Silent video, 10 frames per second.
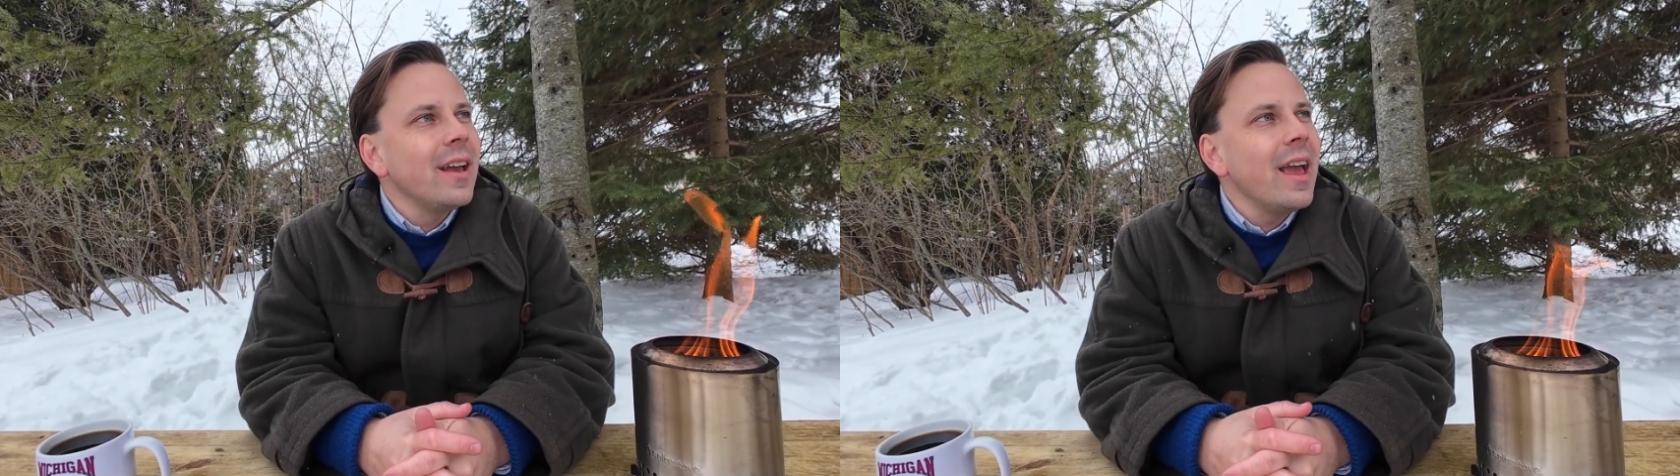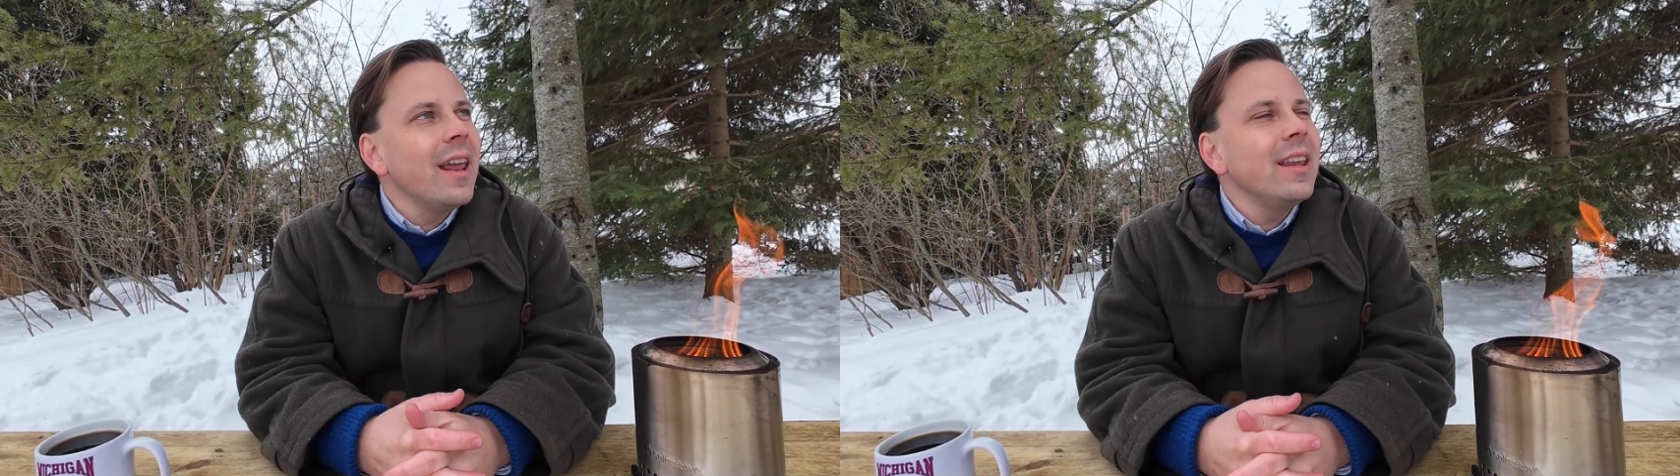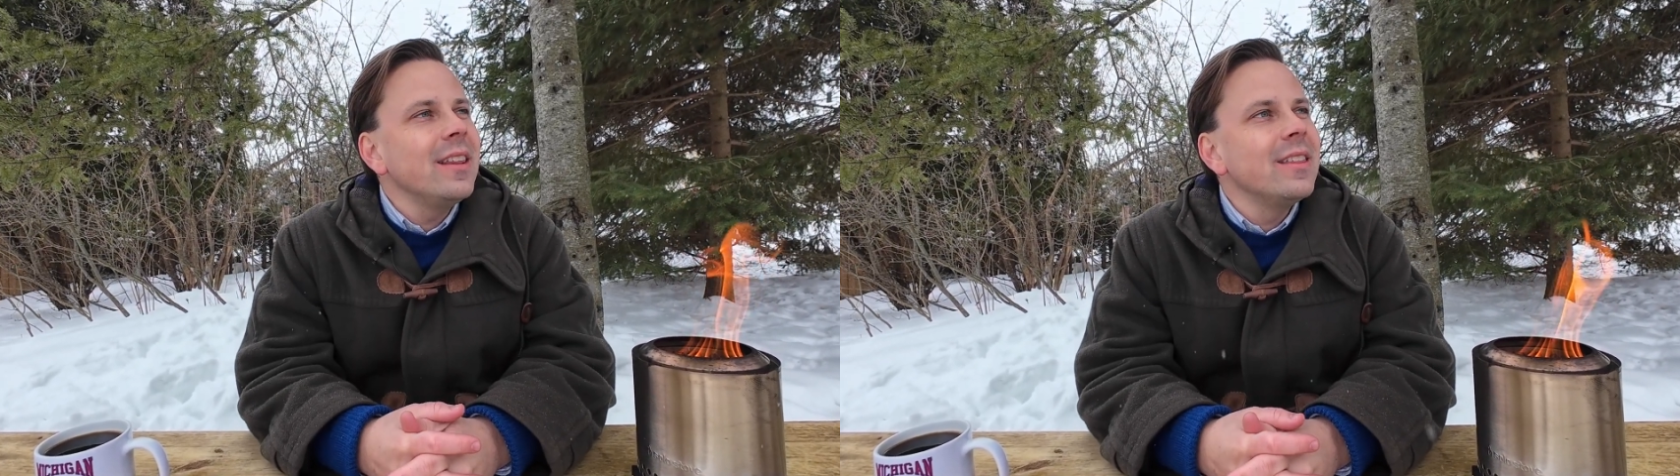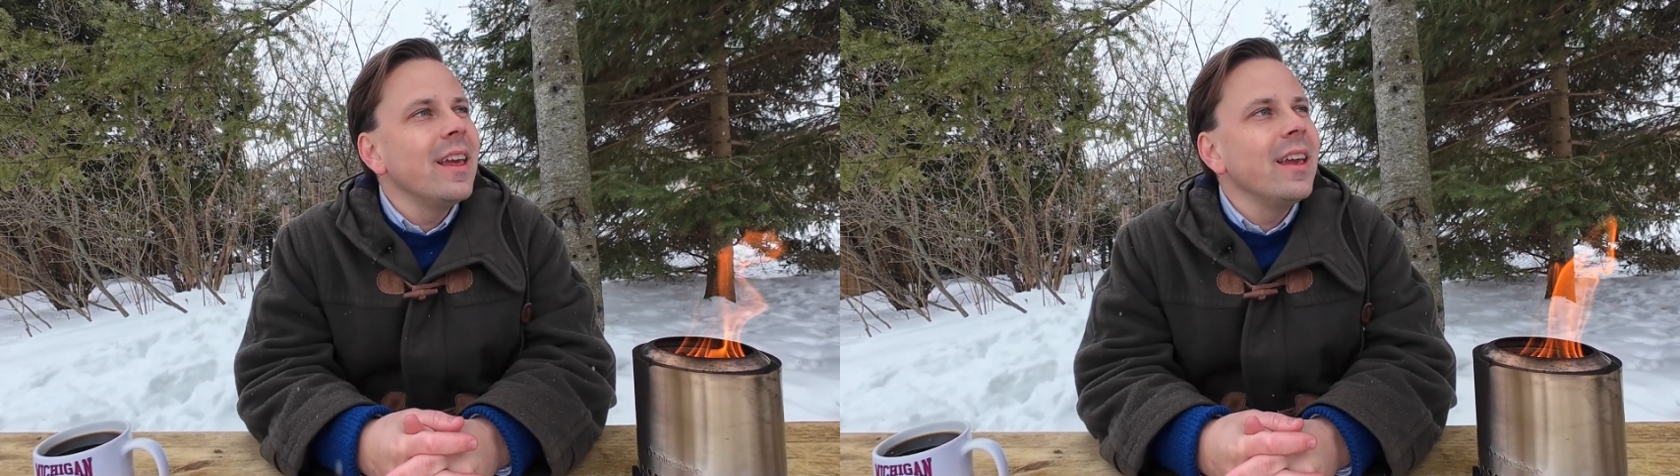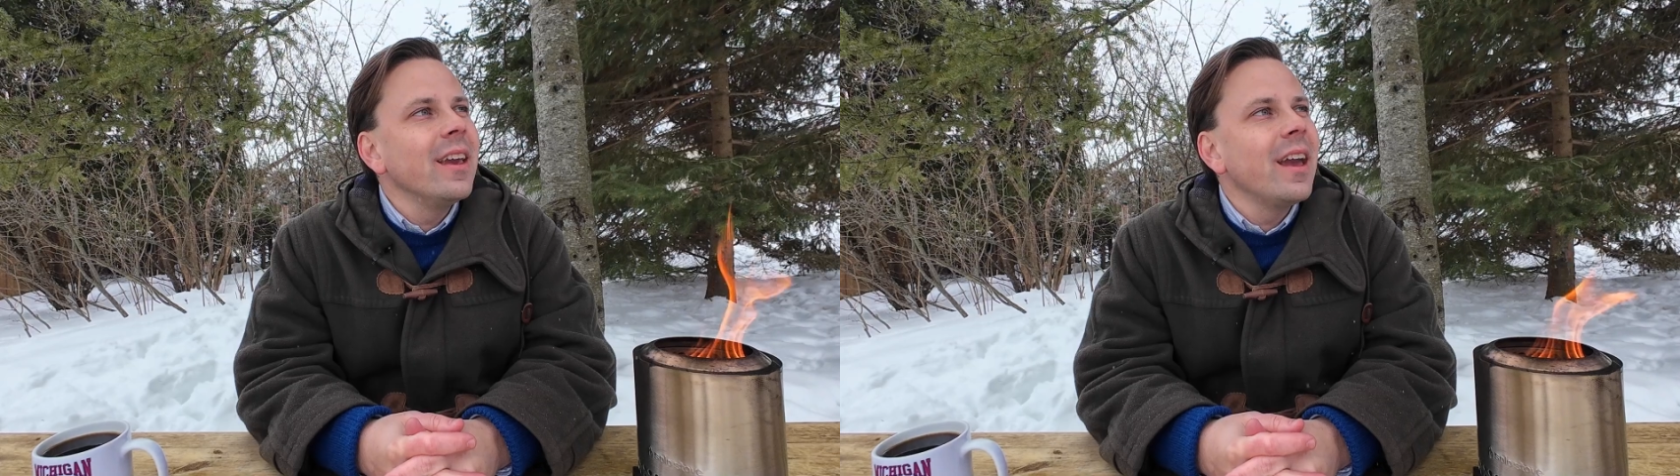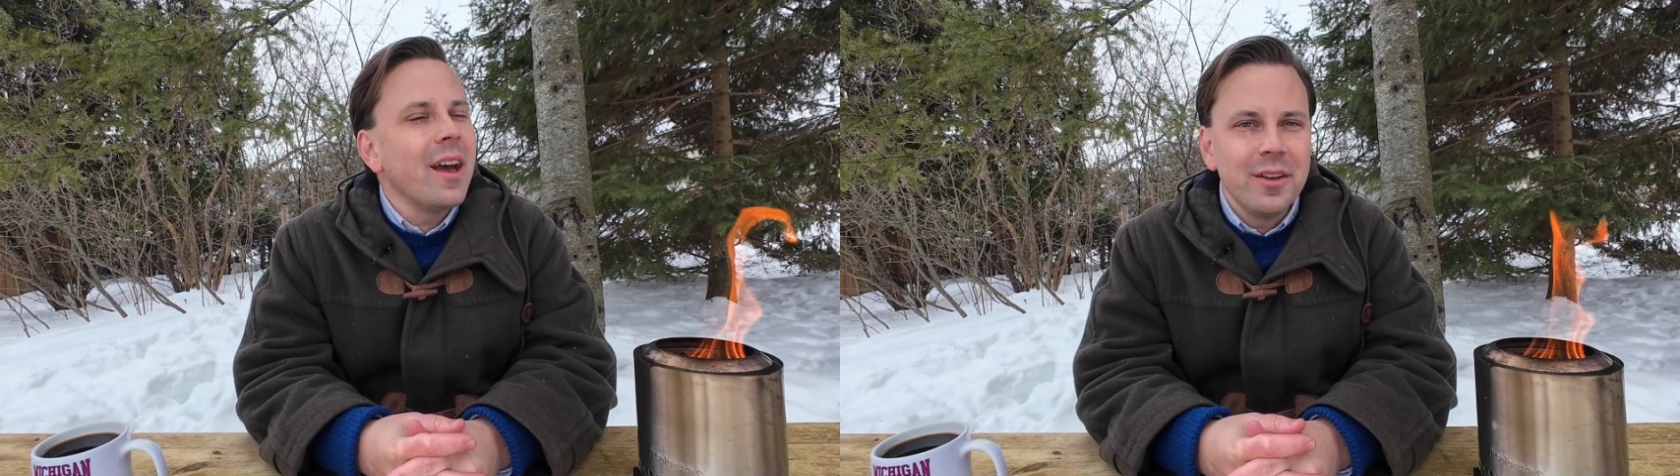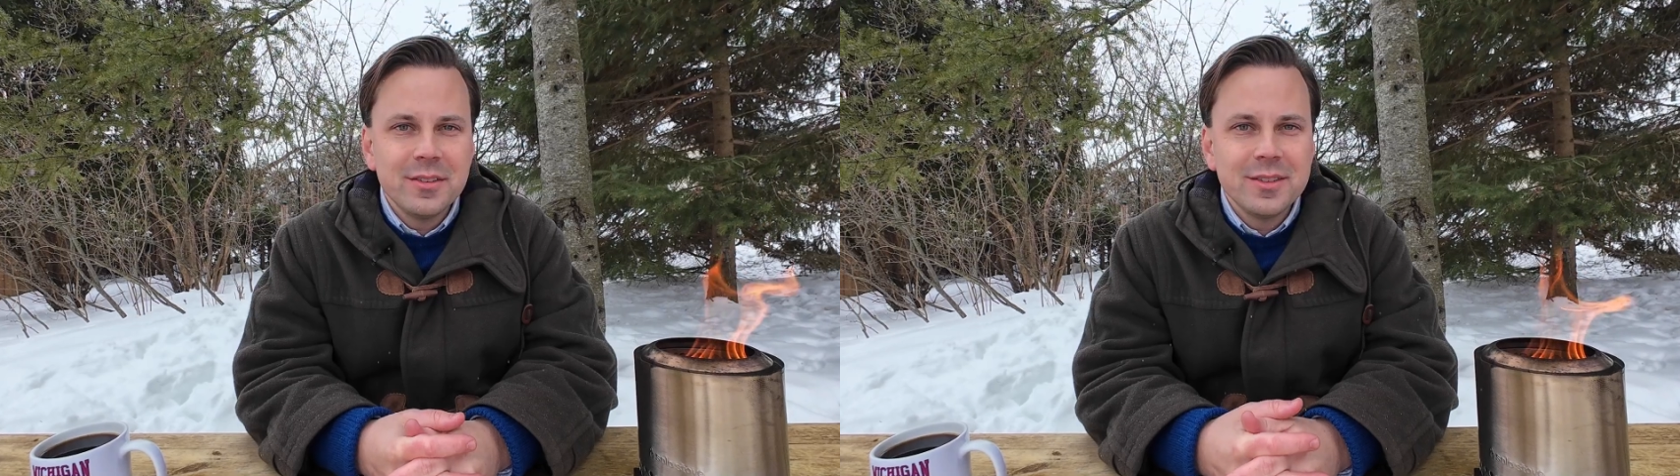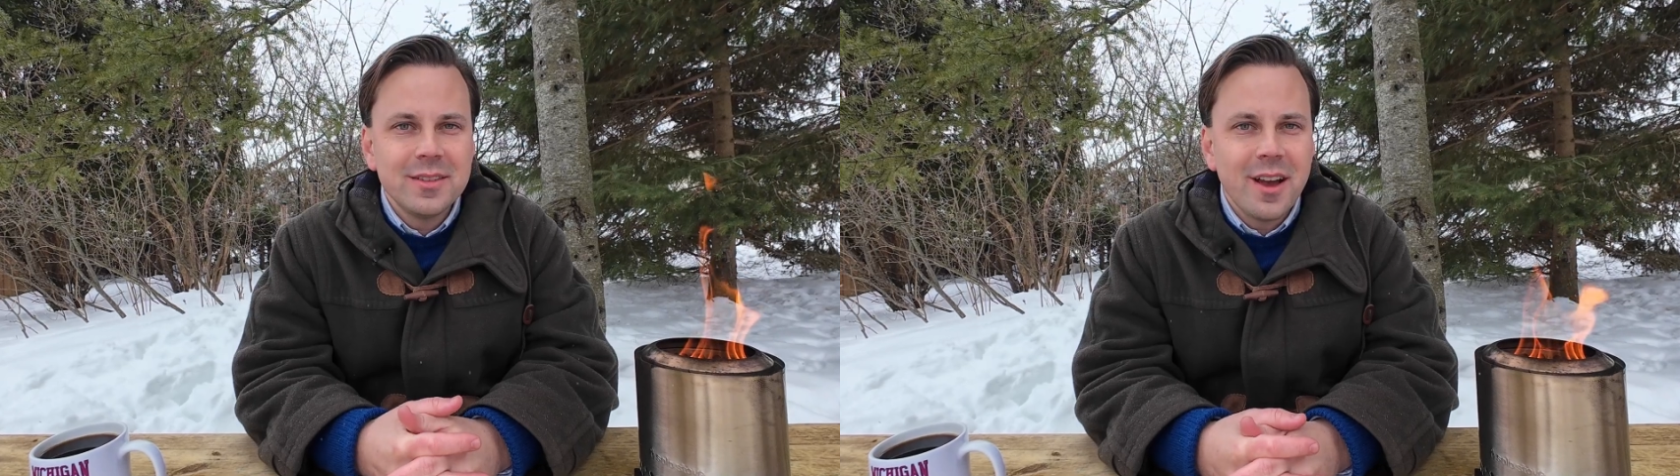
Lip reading: anything else